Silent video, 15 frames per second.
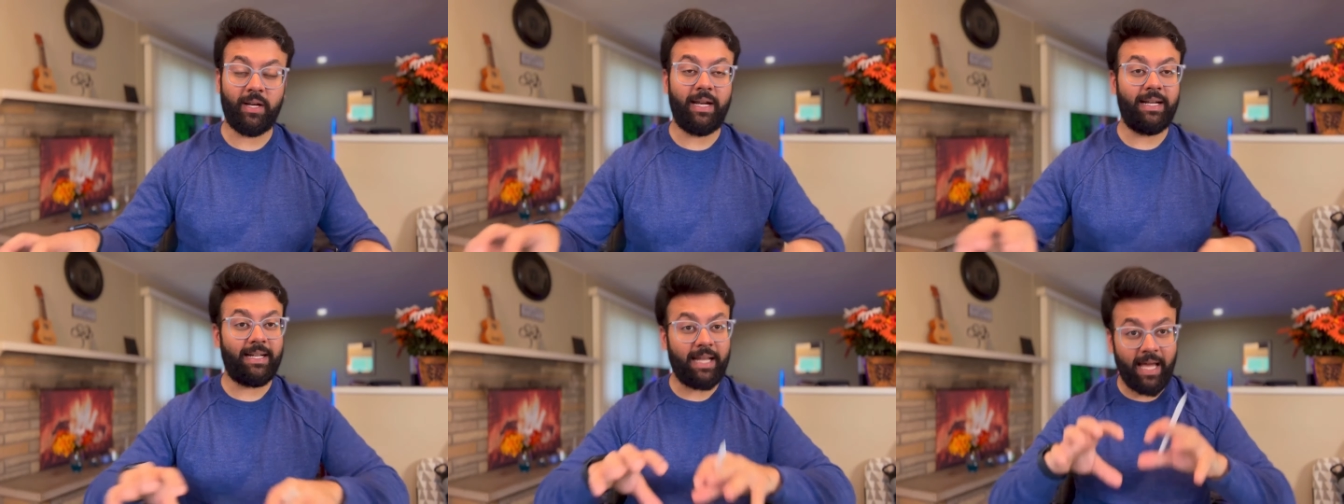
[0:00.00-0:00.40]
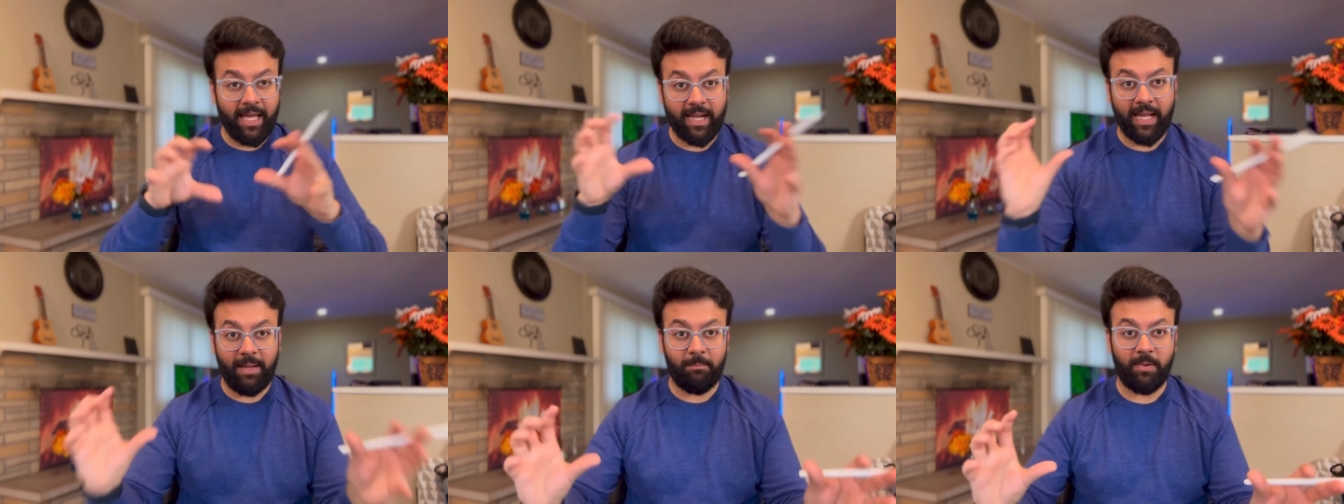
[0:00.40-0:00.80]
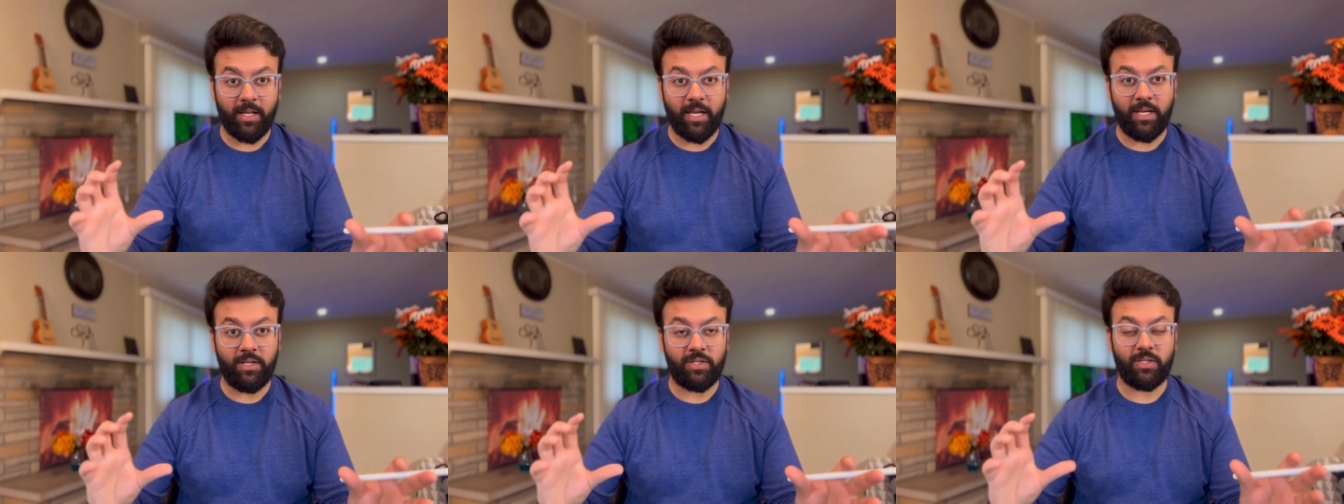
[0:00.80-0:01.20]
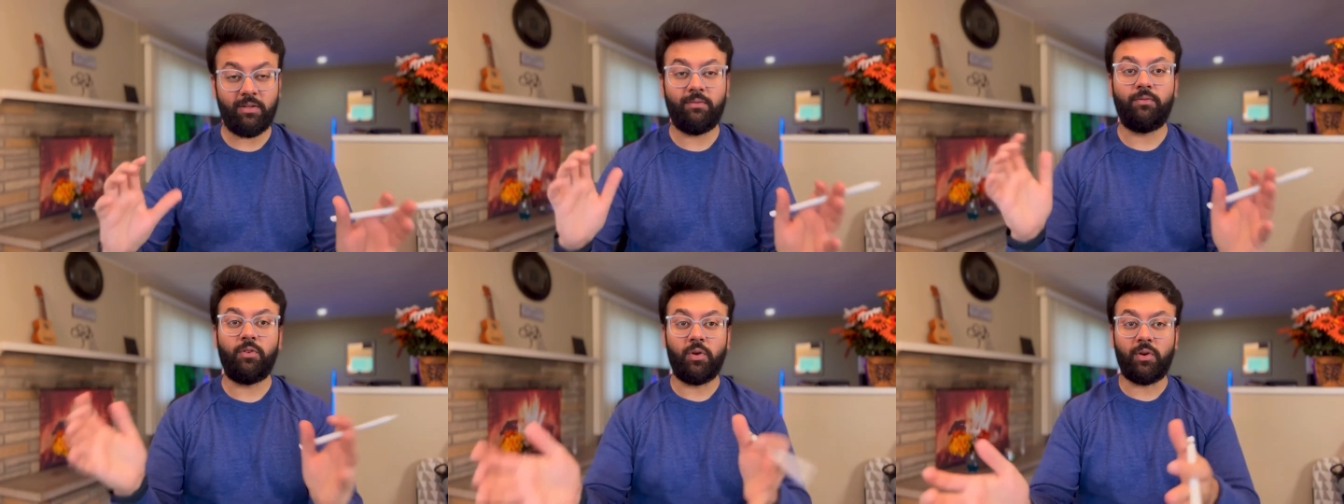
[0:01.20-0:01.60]
entire
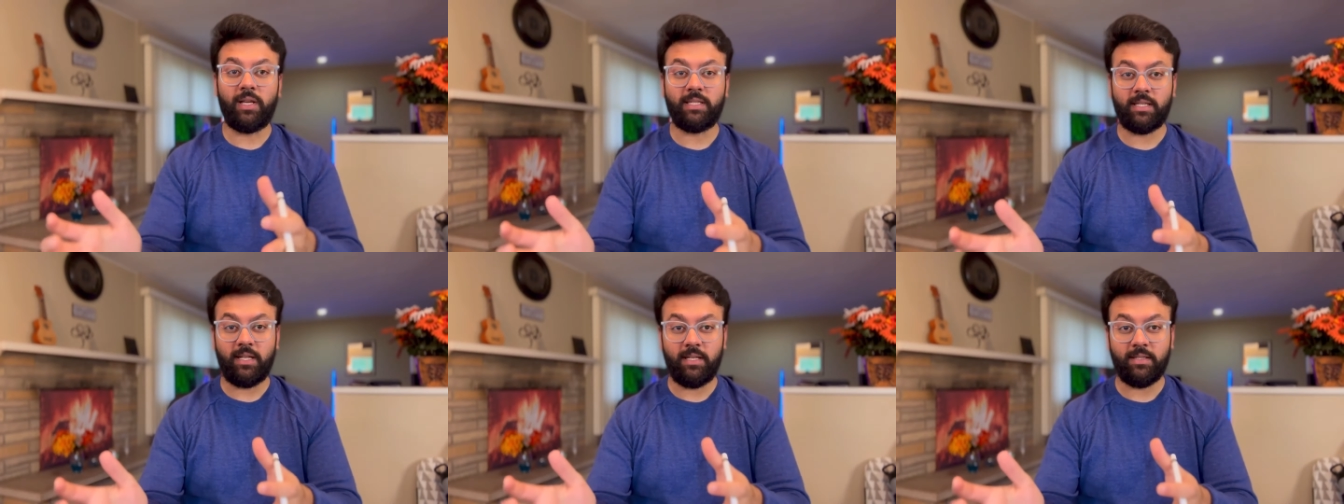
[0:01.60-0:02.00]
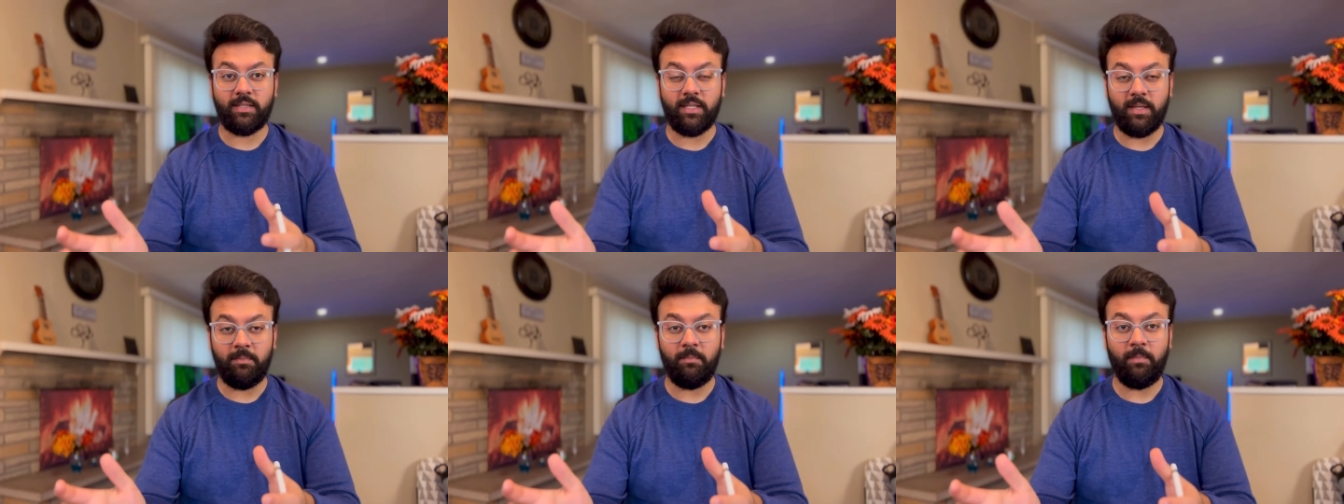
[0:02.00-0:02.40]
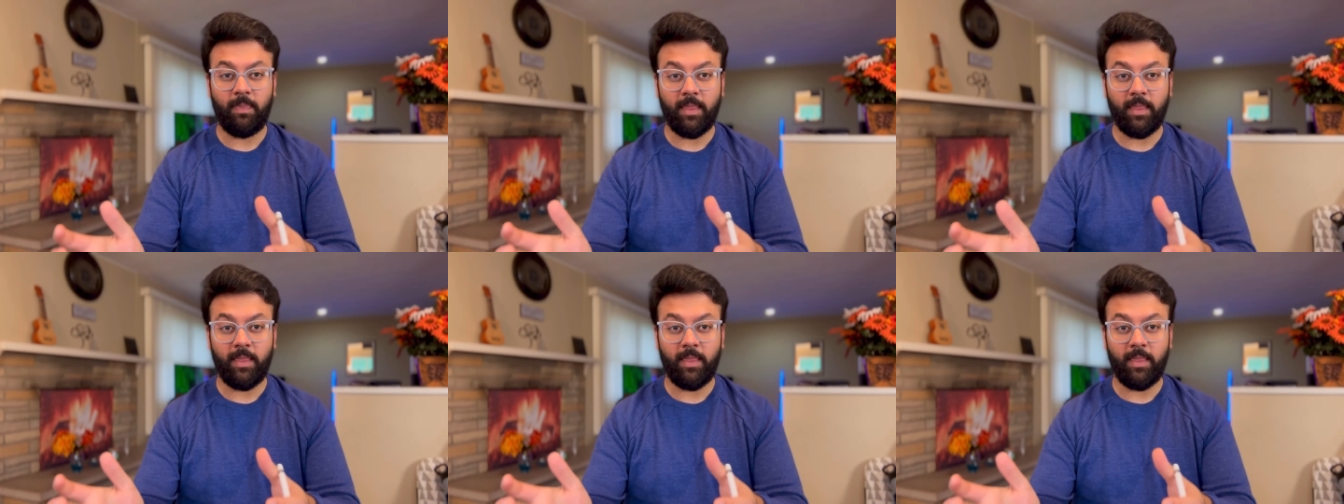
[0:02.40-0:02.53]
application for residency,